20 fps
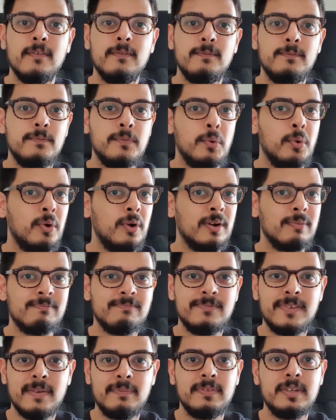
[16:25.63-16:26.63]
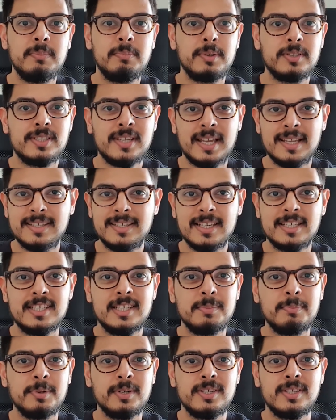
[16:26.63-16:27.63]
for 50%,
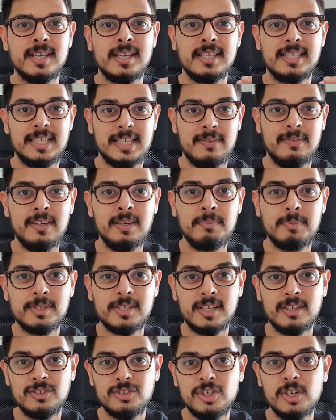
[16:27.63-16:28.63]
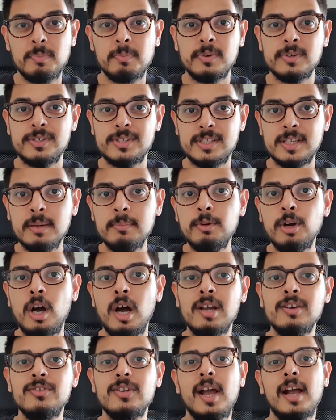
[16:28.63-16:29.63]
60%, 70% cheaper. Some
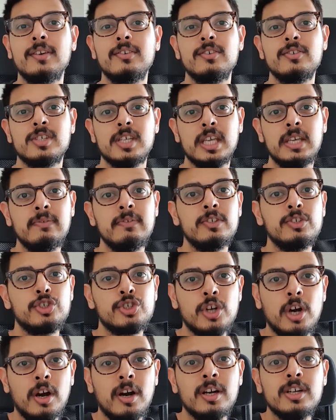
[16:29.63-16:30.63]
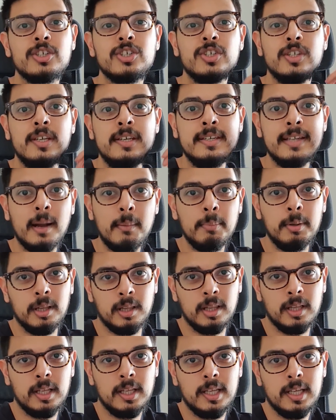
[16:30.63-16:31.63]
contractors even charge
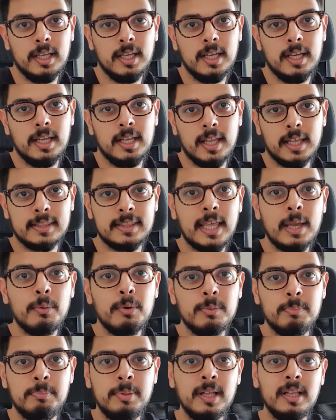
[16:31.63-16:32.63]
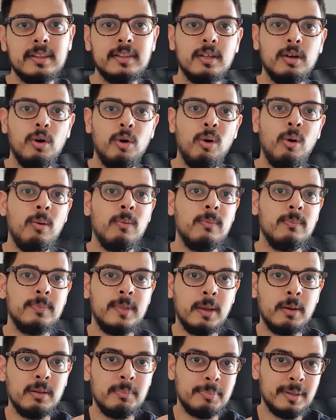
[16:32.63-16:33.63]
double. Like they will build the
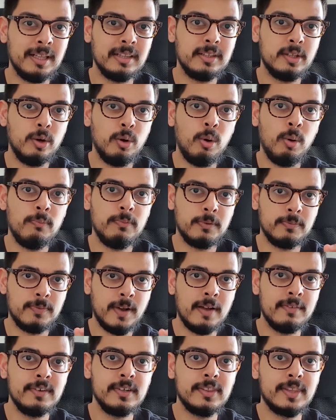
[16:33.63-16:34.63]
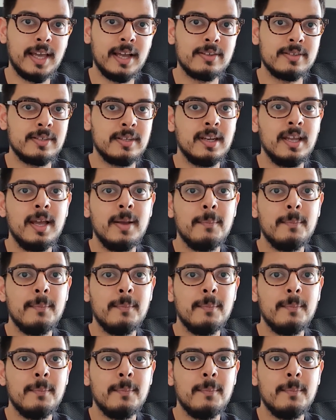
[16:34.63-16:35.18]
home for 500,000,